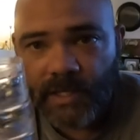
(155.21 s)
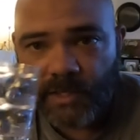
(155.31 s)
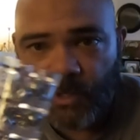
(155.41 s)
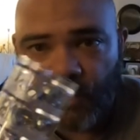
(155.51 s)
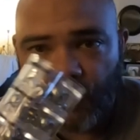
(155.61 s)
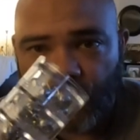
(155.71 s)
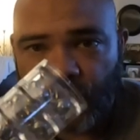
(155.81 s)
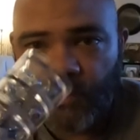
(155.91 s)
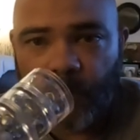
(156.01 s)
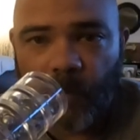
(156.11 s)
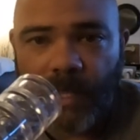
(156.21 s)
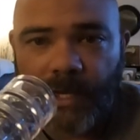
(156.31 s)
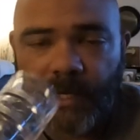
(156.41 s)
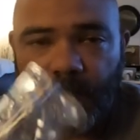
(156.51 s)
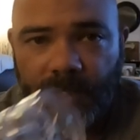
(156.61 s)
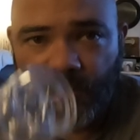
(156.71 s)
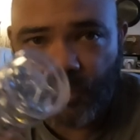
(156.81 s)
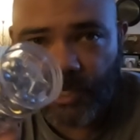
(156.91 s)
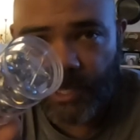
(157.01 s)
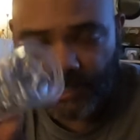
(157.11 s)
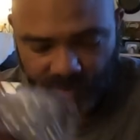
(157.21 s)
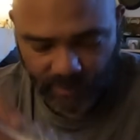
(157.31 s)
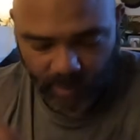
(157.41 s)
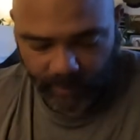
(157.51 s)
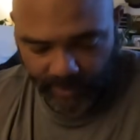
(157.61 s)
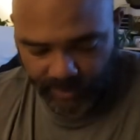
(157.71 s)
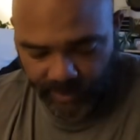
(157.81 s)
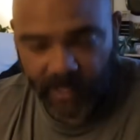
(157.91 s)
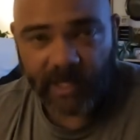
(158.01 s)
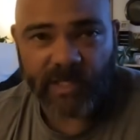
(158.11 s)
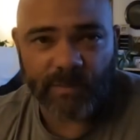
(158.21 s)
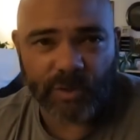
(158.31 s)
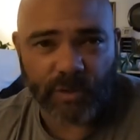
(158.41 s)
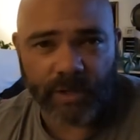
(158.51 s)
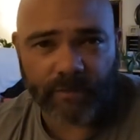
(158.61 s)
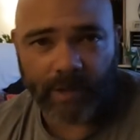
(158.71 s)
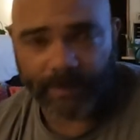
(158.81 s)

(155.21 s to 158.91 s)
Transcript: So this is some more weighted jig heads. The majority of